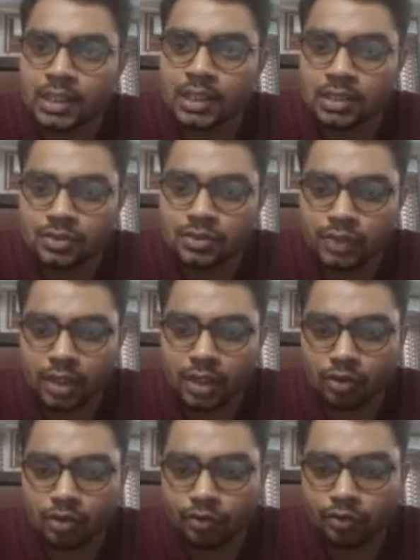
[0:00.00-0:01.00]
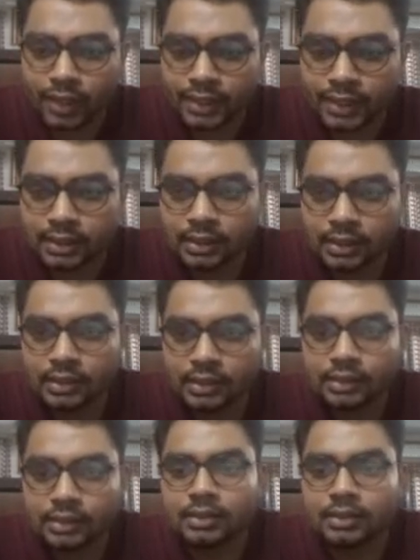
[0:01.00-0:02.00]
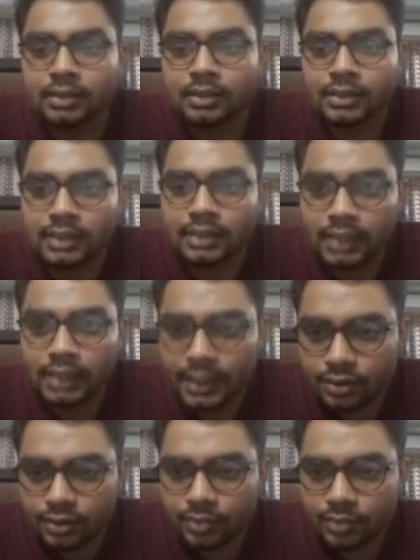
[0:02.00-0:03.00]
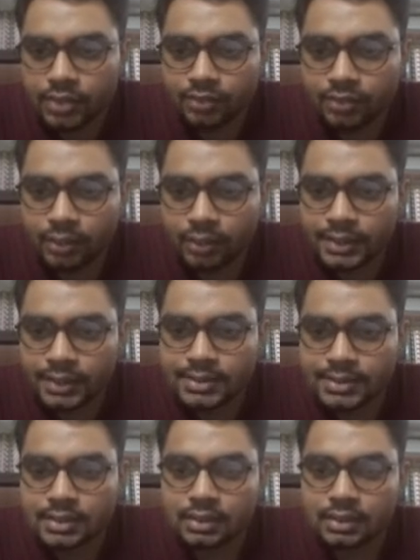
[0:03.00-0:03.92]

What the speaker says: So now when the length of the workpiece,